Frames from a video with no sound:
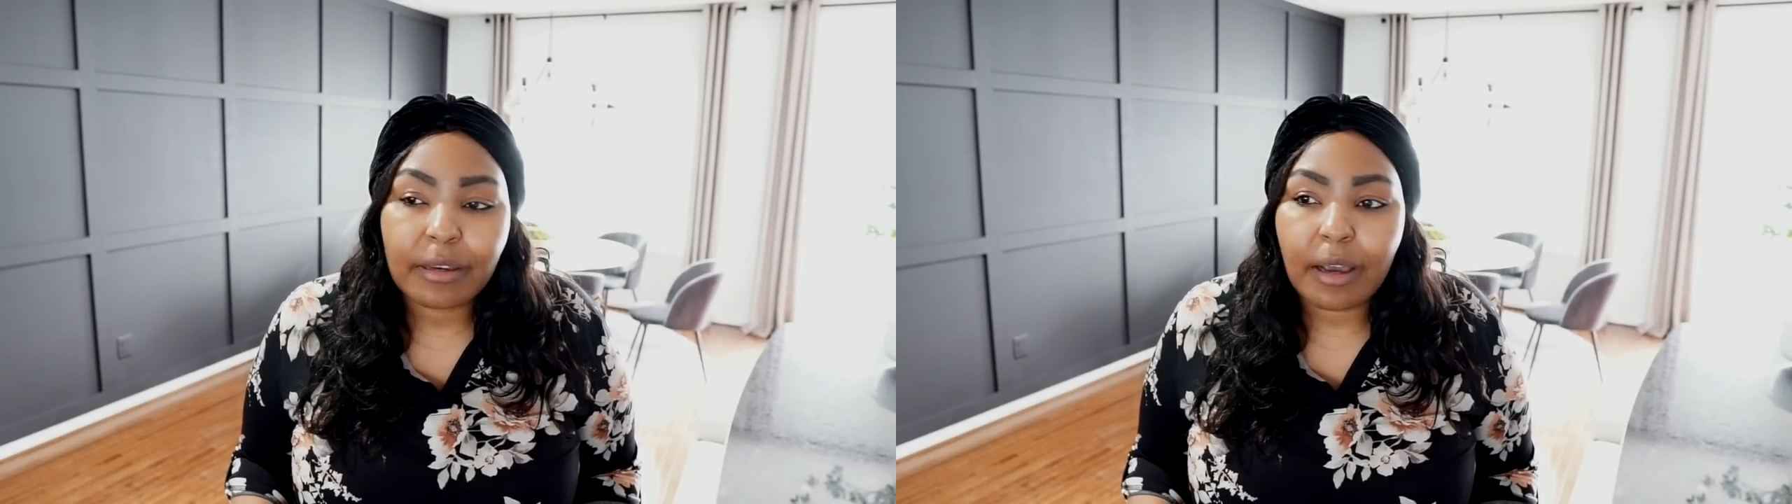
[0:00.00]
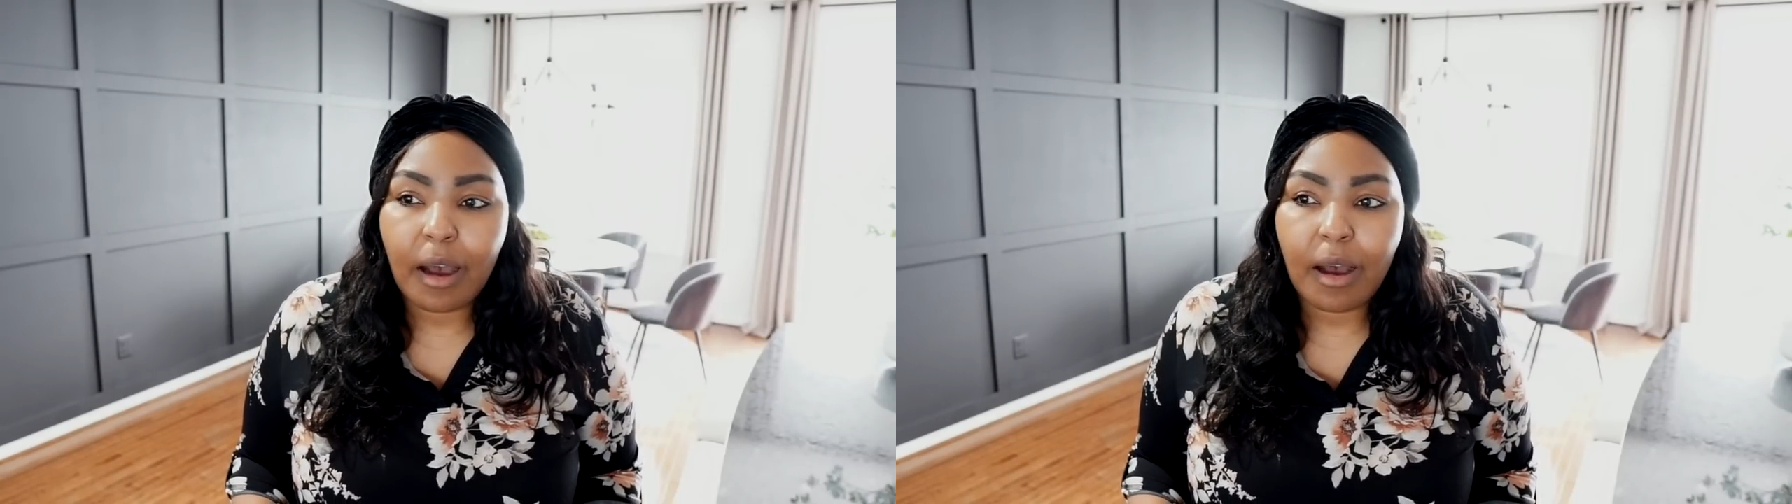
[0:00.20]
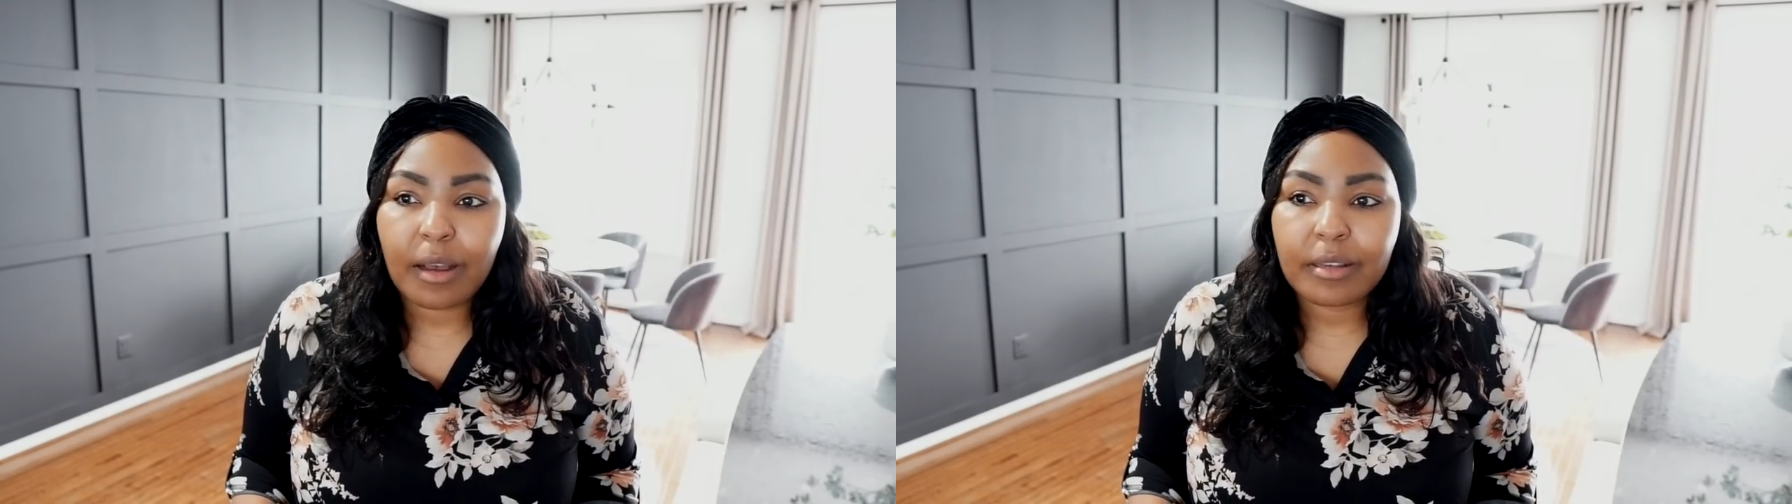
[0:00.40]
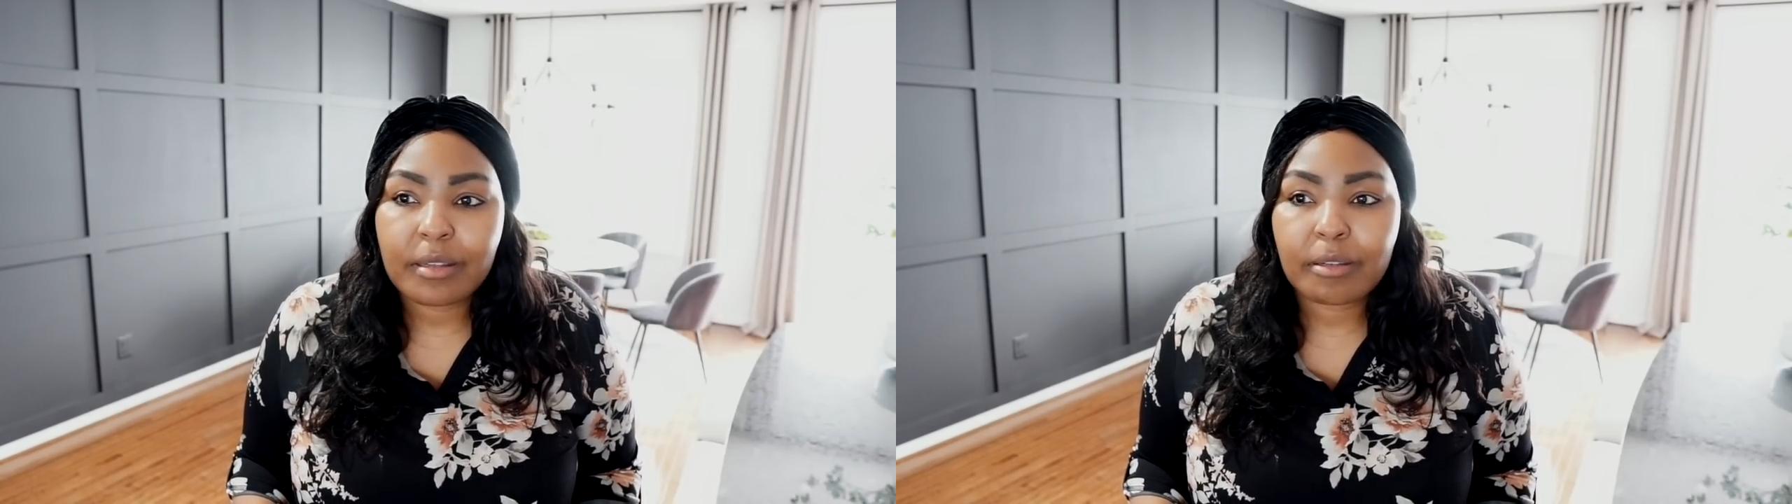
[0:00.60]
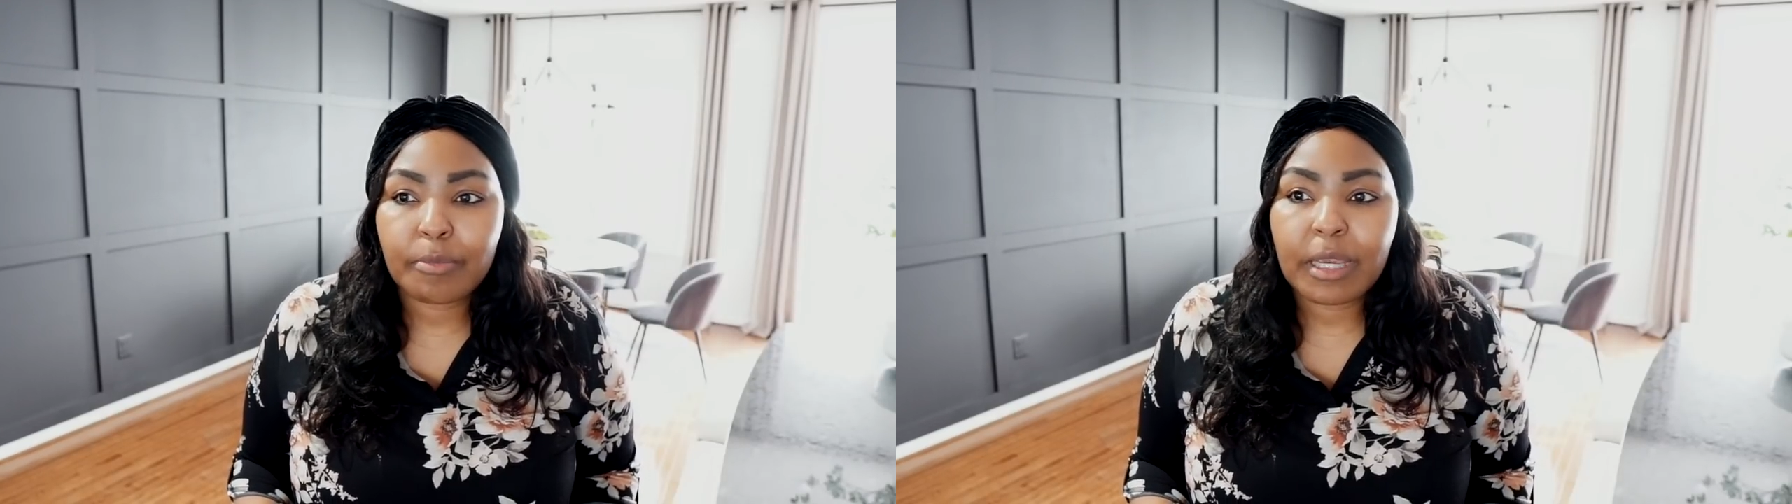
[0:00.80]

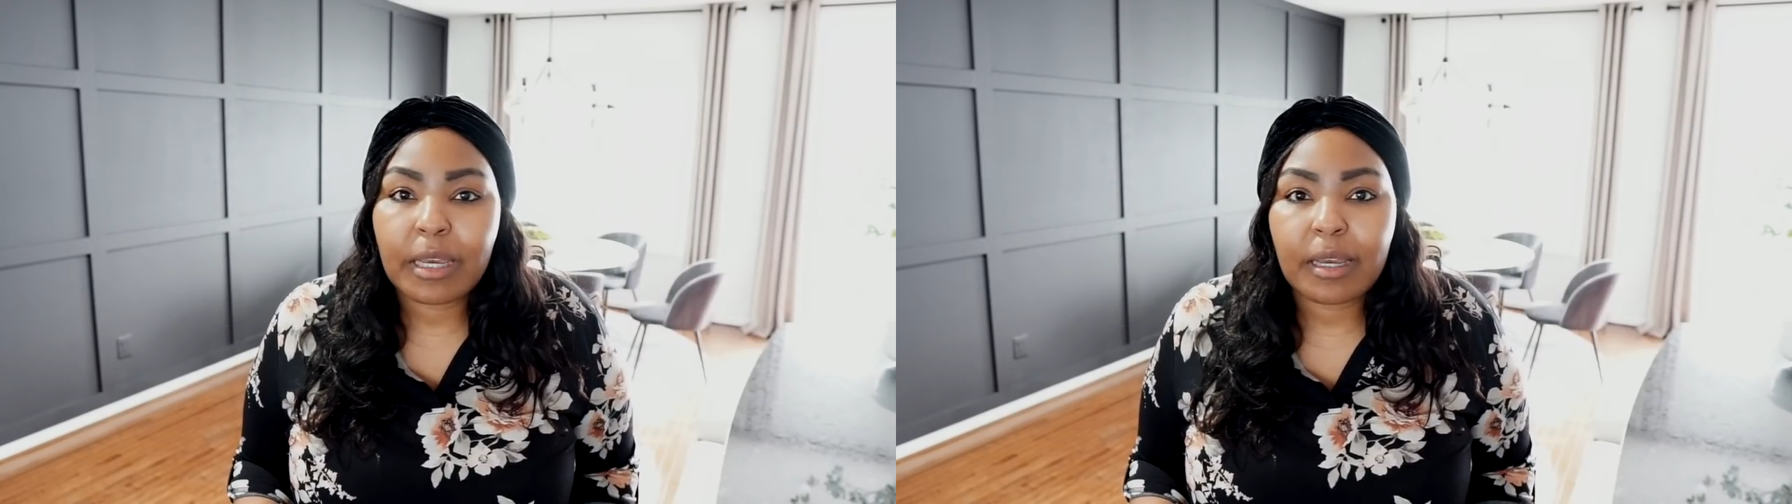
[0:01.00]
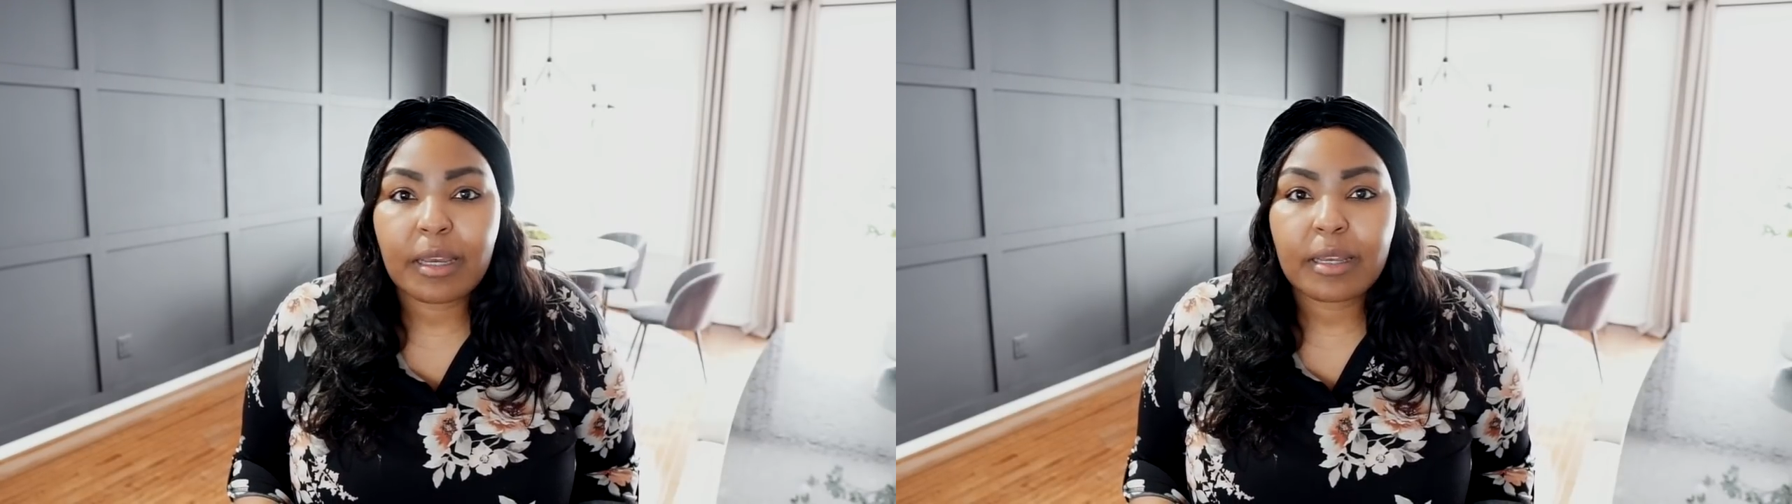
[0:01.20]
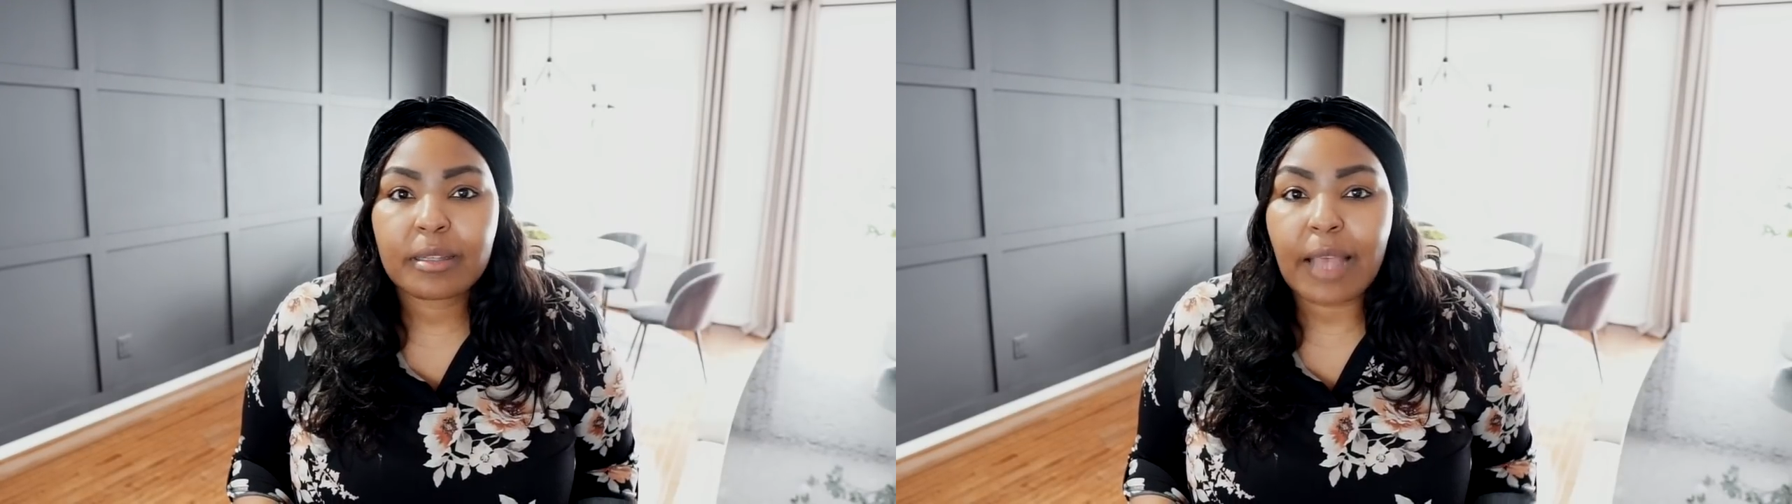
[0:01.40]
cost because